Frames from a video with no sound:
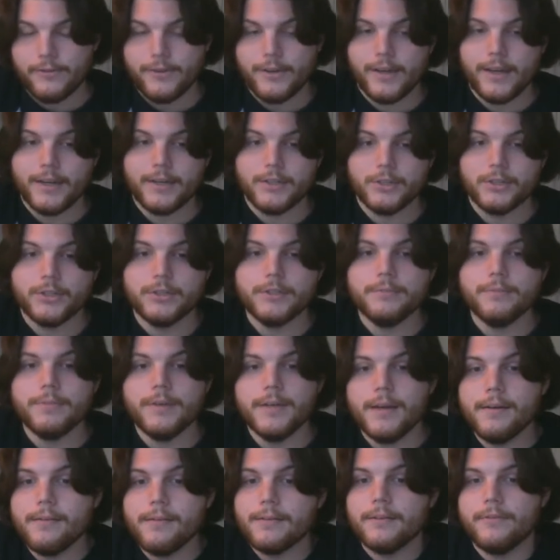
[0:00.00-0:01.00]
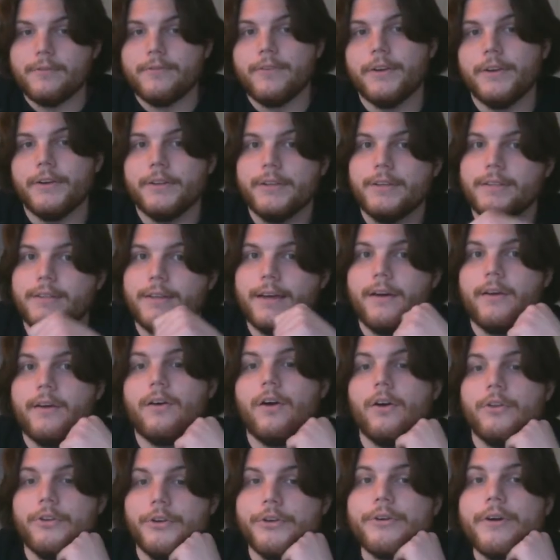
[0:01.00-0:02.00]
you guys should be able to figure these out
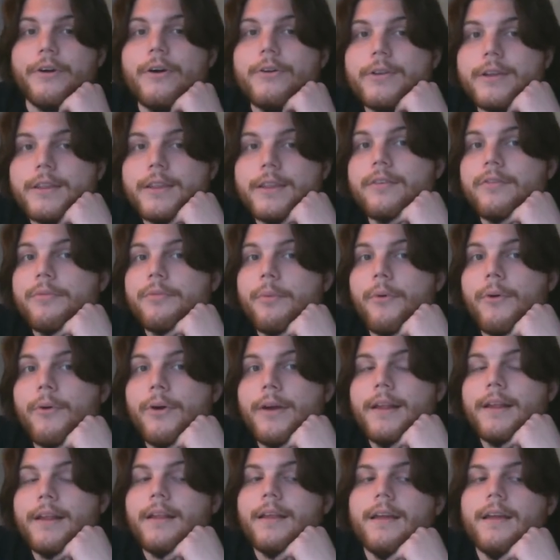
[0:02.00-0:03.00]
on your own at this point.